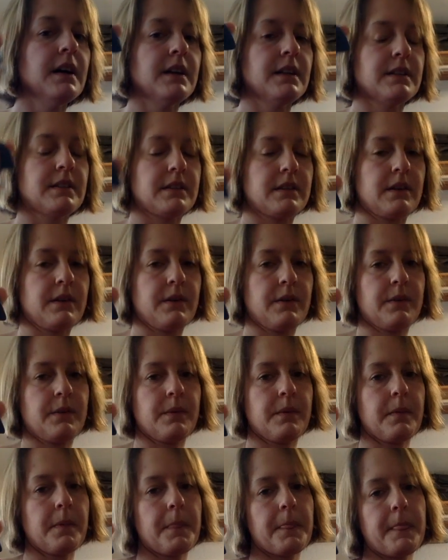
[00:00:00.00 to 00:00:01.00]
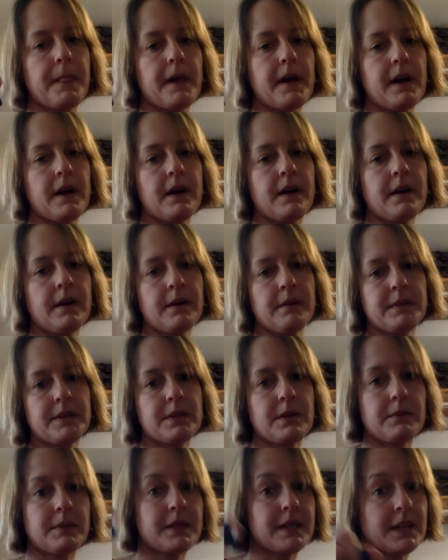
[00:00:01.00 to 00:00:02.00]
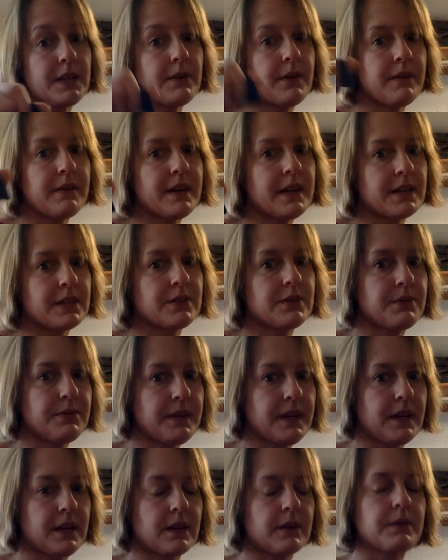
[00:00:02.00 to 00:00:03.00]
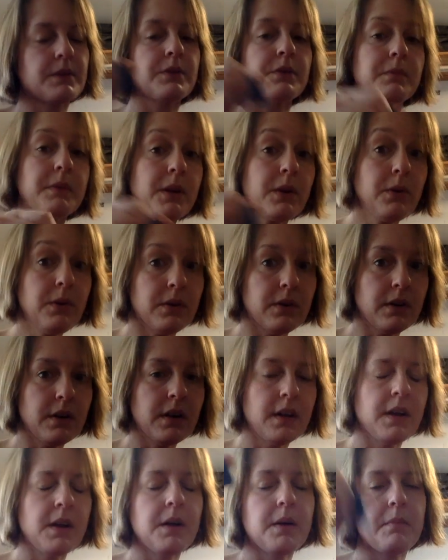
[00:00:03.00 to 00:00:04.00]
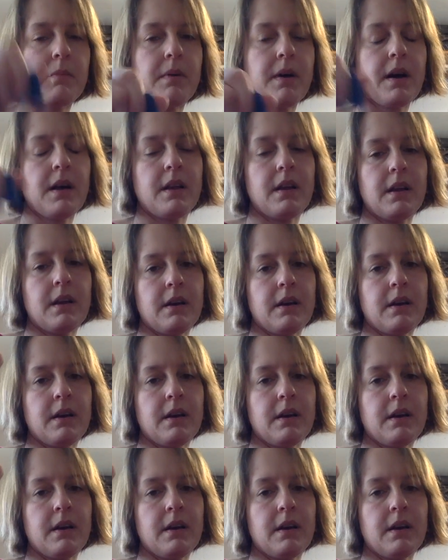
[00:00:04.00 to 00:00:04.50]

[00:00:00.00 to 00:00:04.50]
So it's almost like you have an extra finger, which would be cool, but